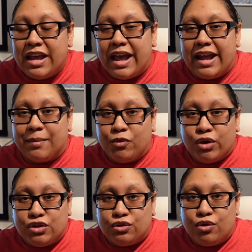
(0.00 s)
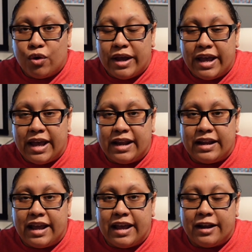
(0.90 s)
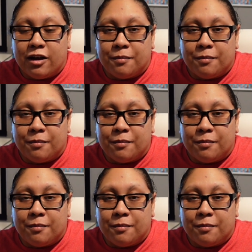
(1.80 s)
And I'm going to go ahead and